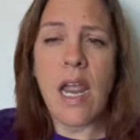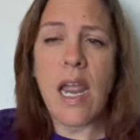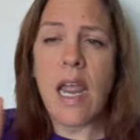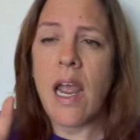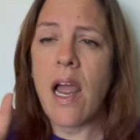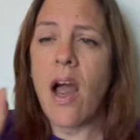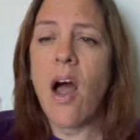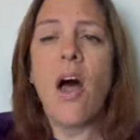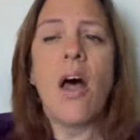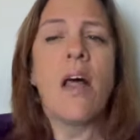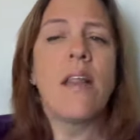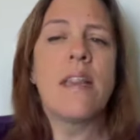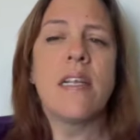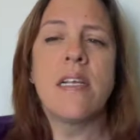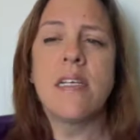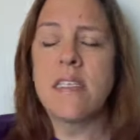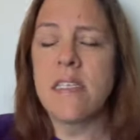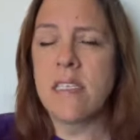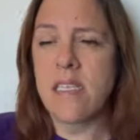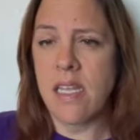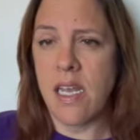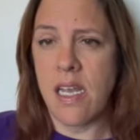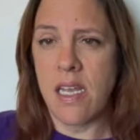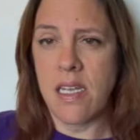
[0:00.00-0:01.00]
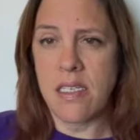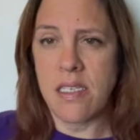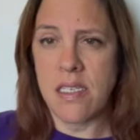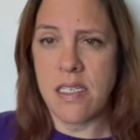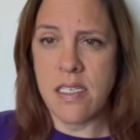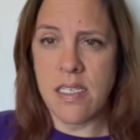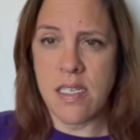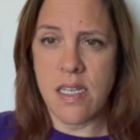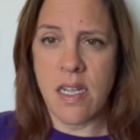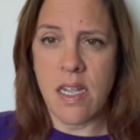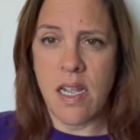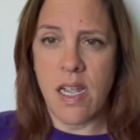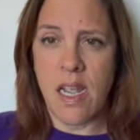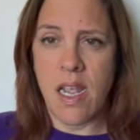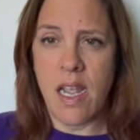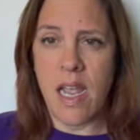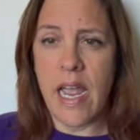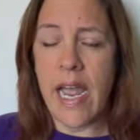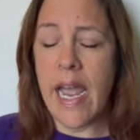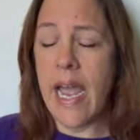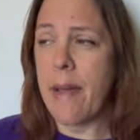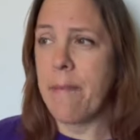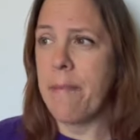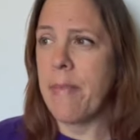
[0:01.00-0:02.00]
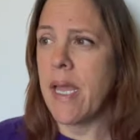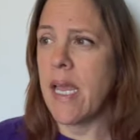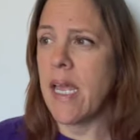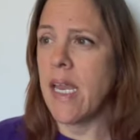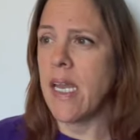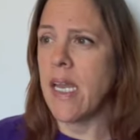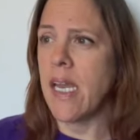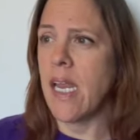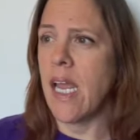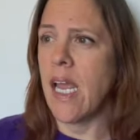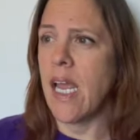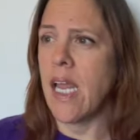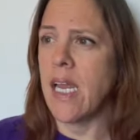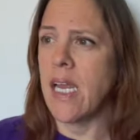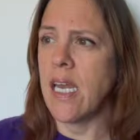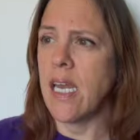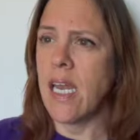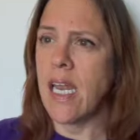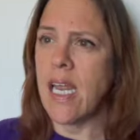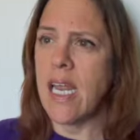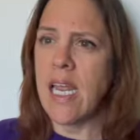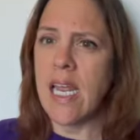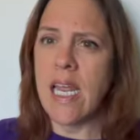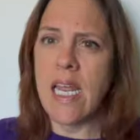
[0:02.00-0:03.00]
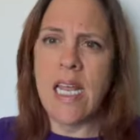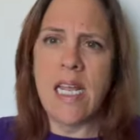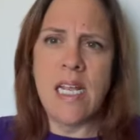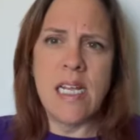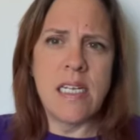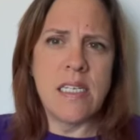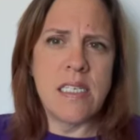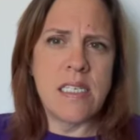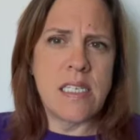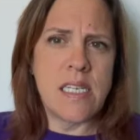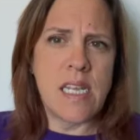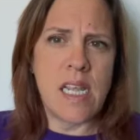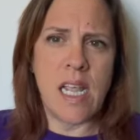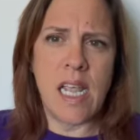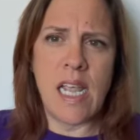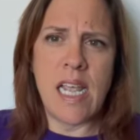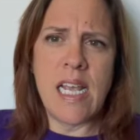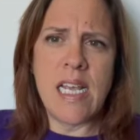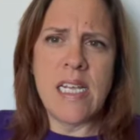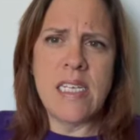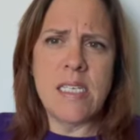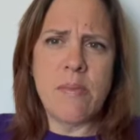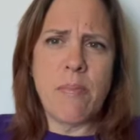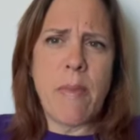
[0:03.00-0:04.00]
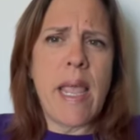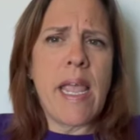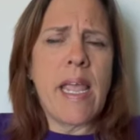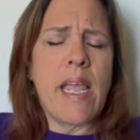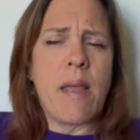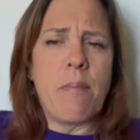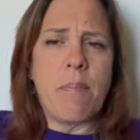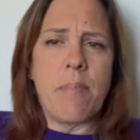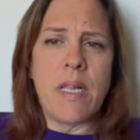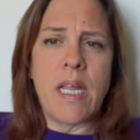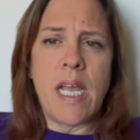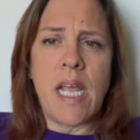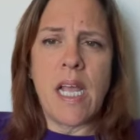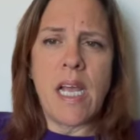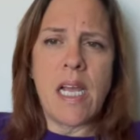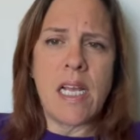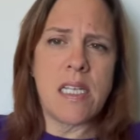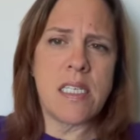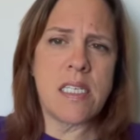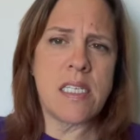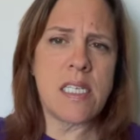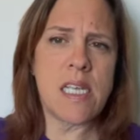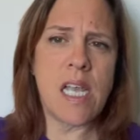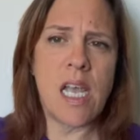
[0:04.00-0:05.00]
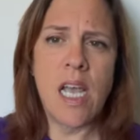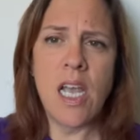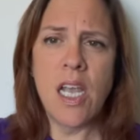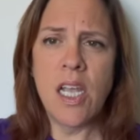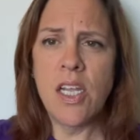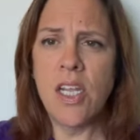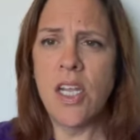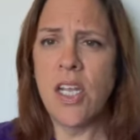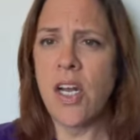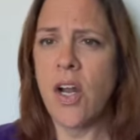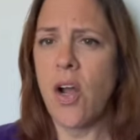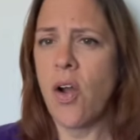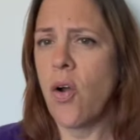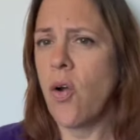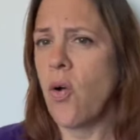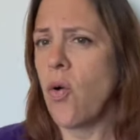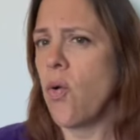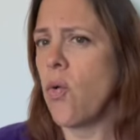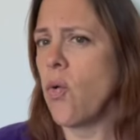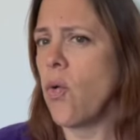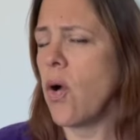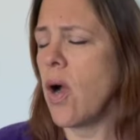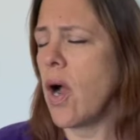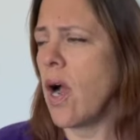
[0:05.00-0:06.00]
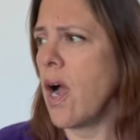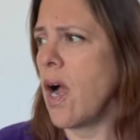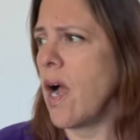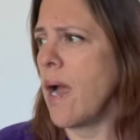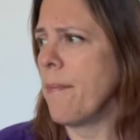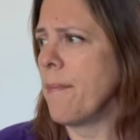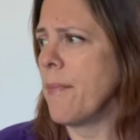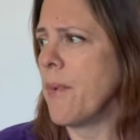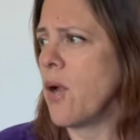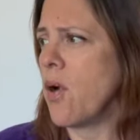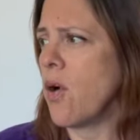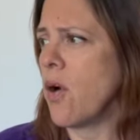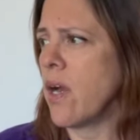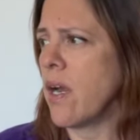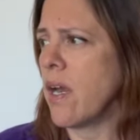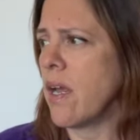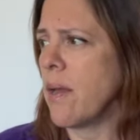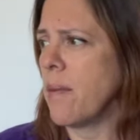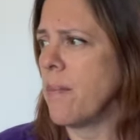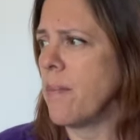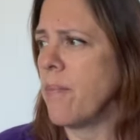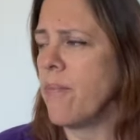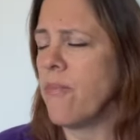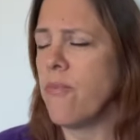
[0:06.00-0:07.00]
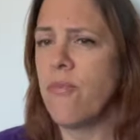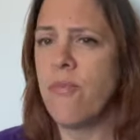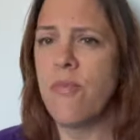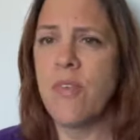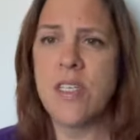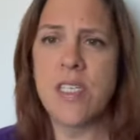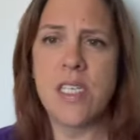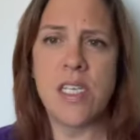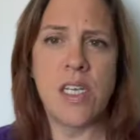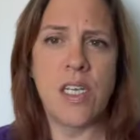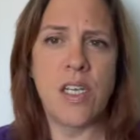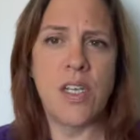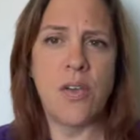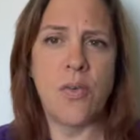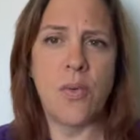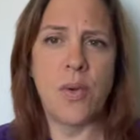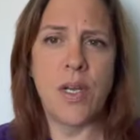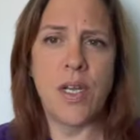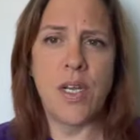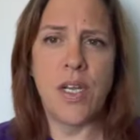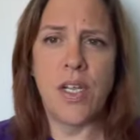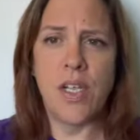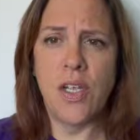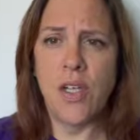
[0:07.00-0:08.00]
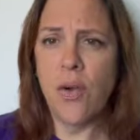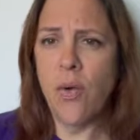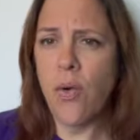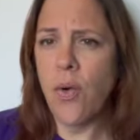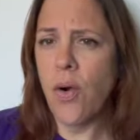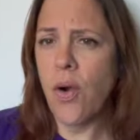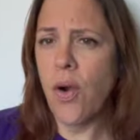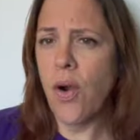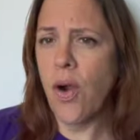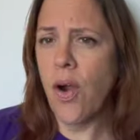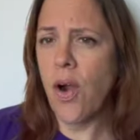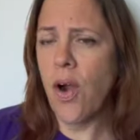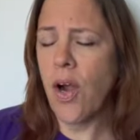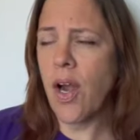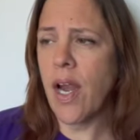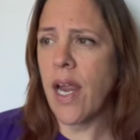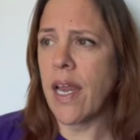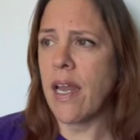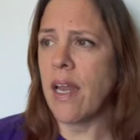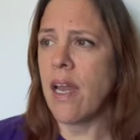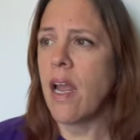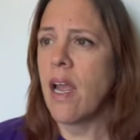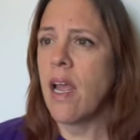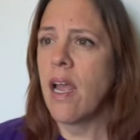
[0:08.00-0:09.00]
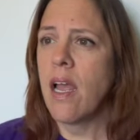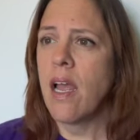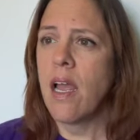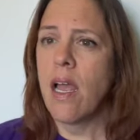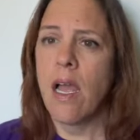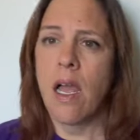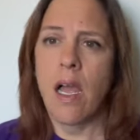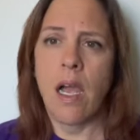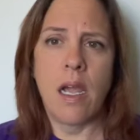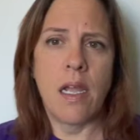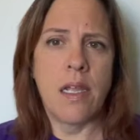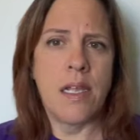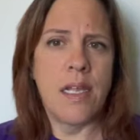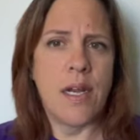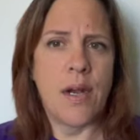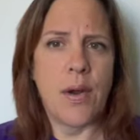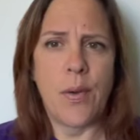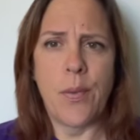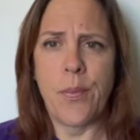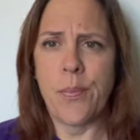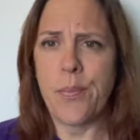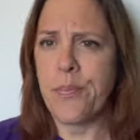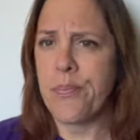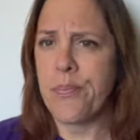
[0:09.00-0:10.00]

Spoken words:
all these things happen, and he's making plans, you know, I'm going to visit you in New York, and, you know,